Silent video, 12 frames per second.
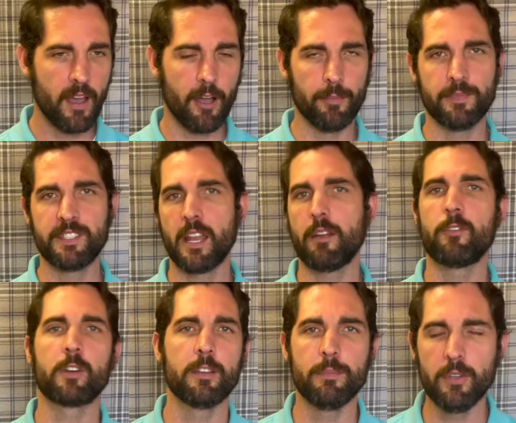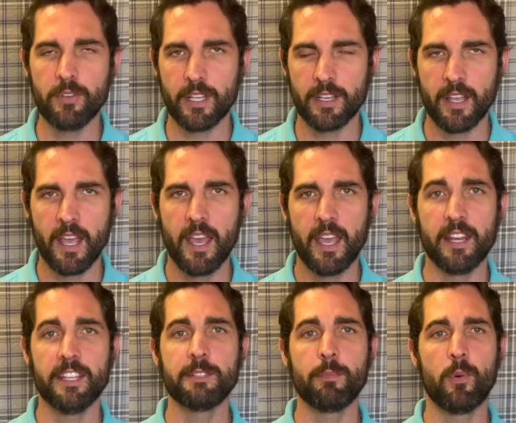set up for communion.
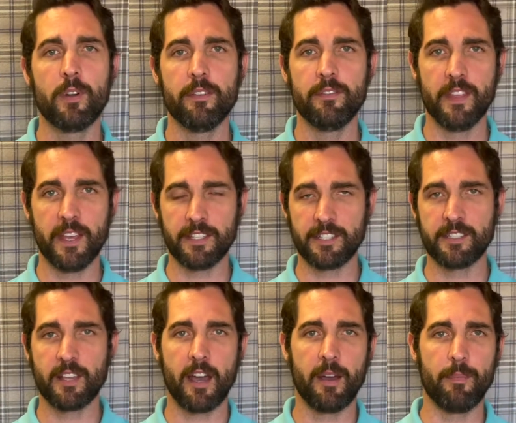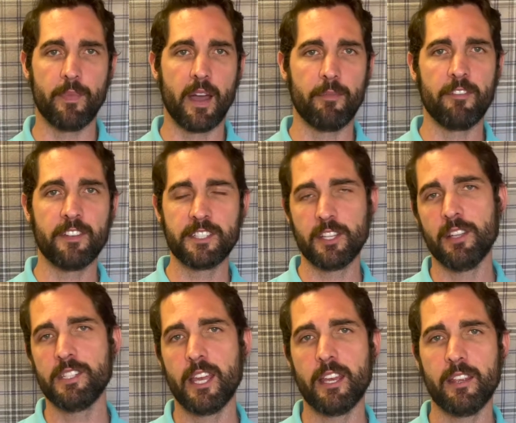It is more of this, I'm
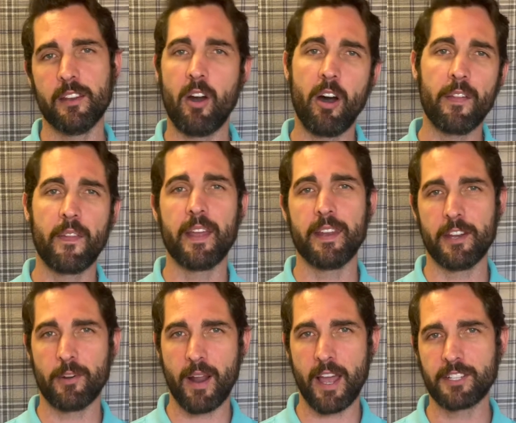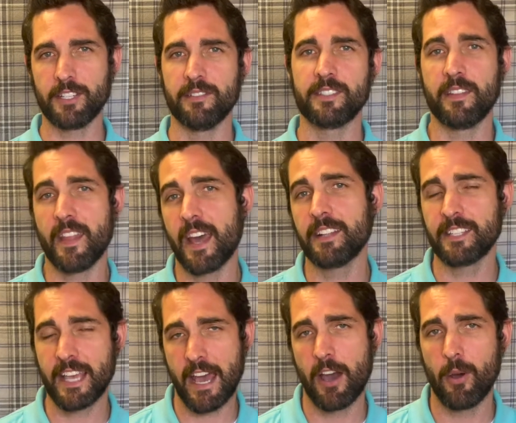facilitating online interactions, and
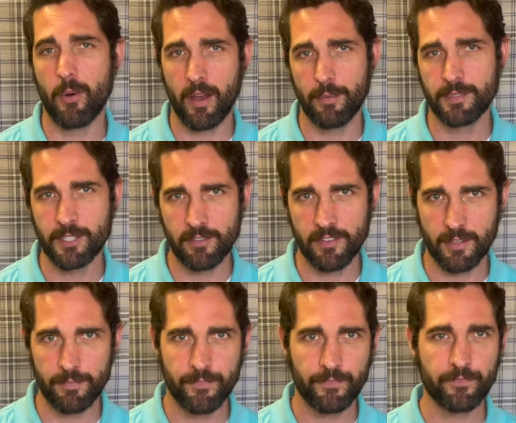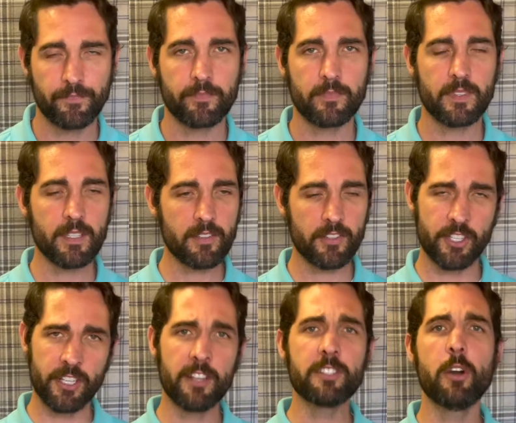that's how I'm serving.
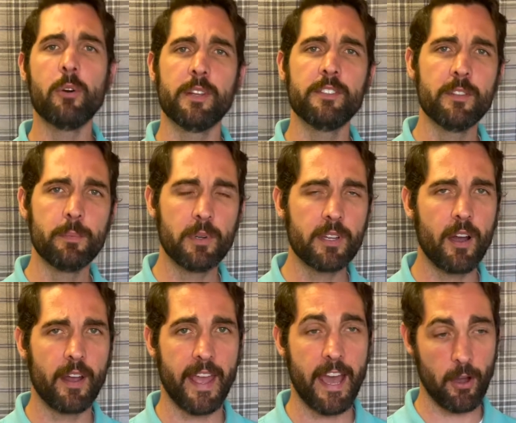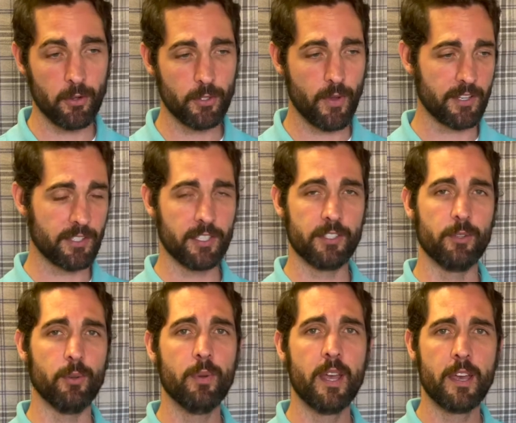She does go into the book on how to actually
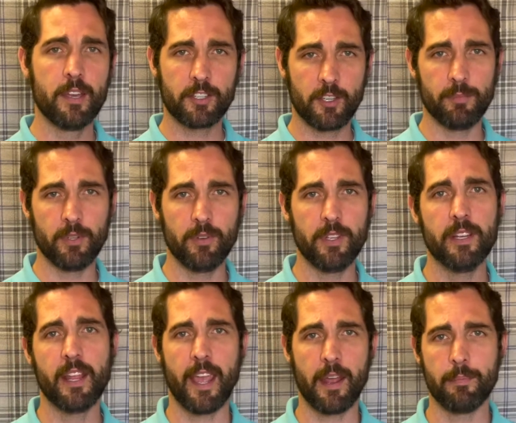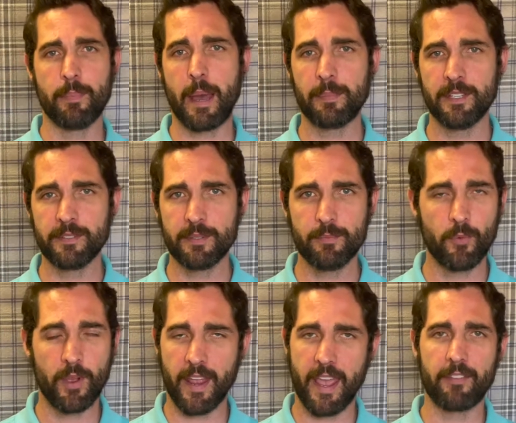do communion and baptism
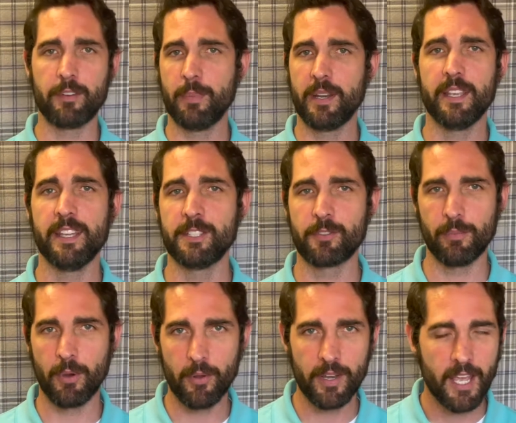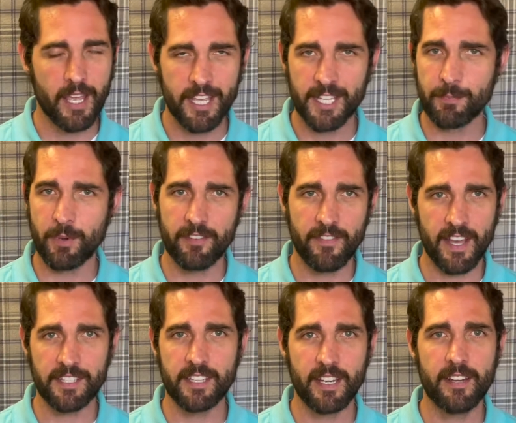when everybody is remote. It's pretty
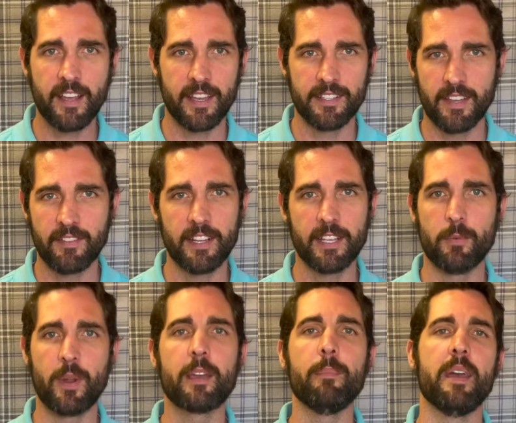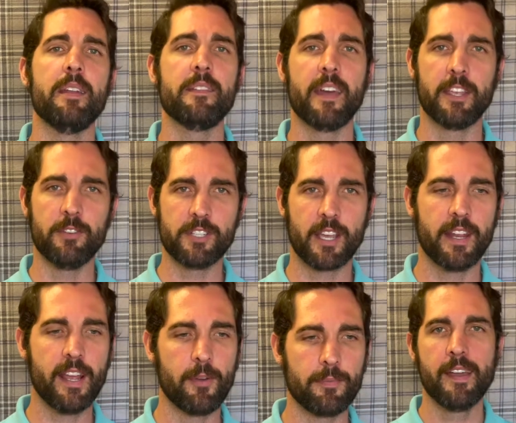fascinating. I definitely recommend that you check
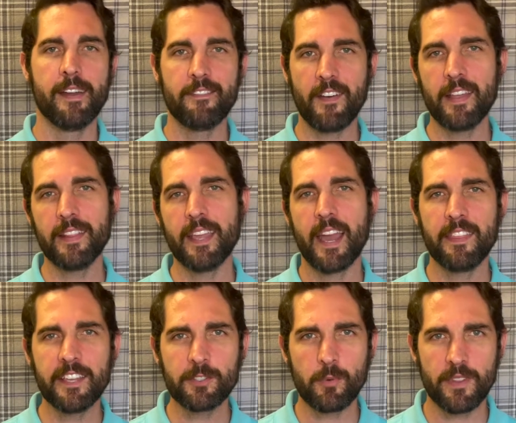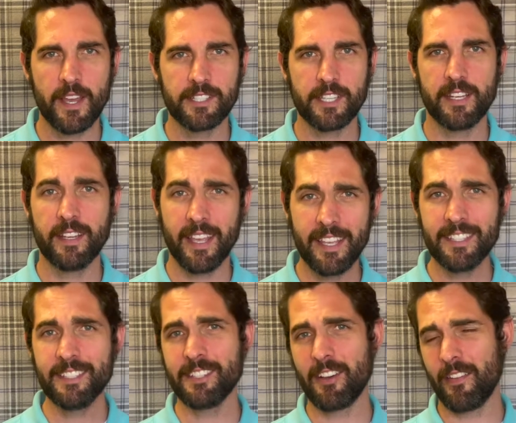it out. Finally, I think it's worth asking,
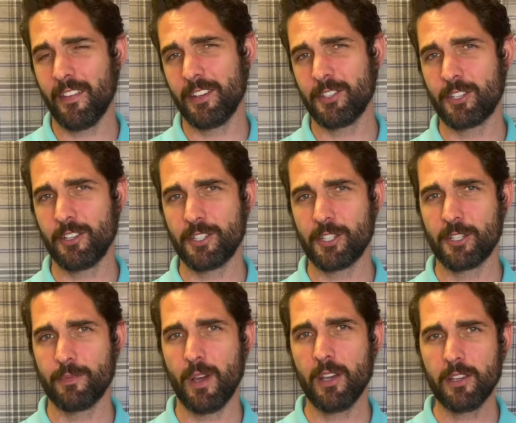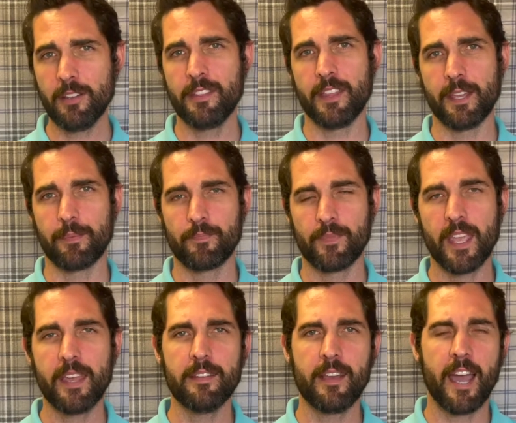is online church a good thing?
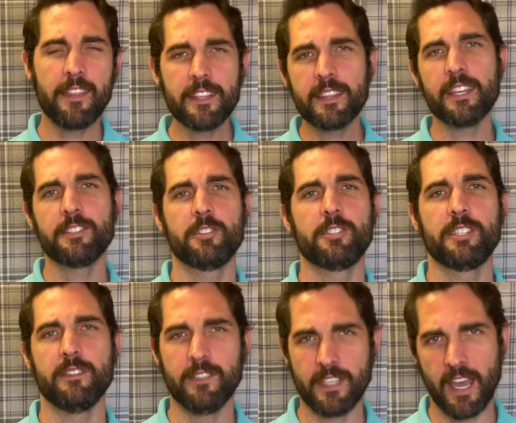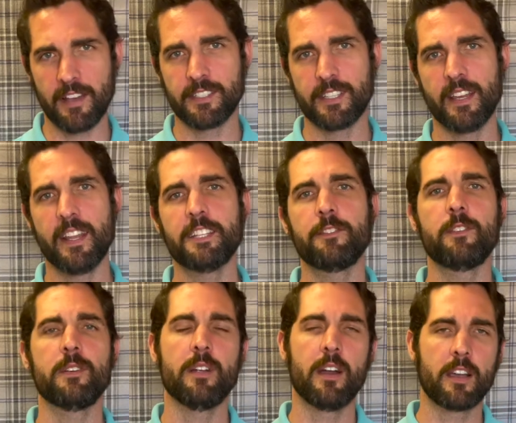And I think the answer is yes, and that's
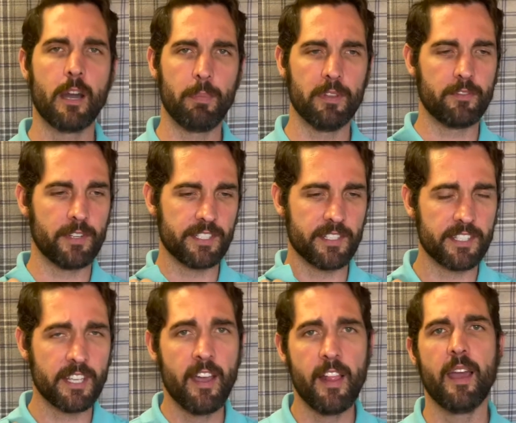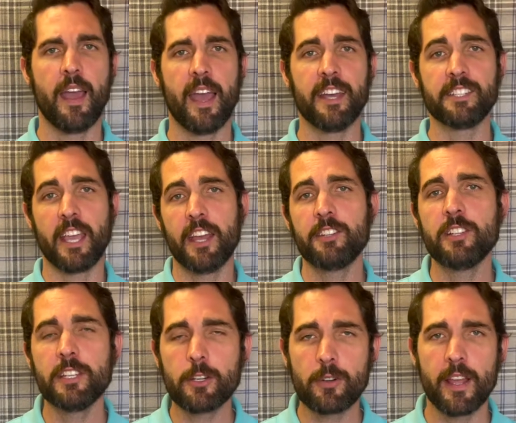for a couple of reasons. As
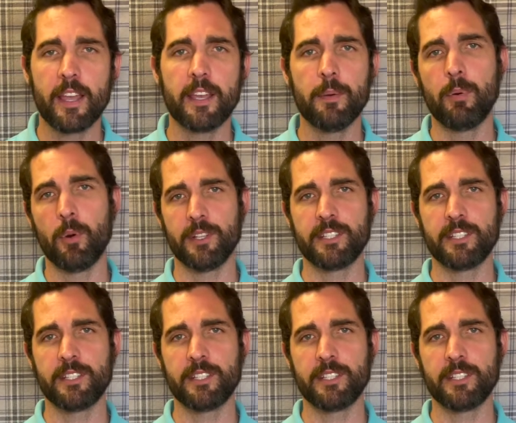Angela Craig points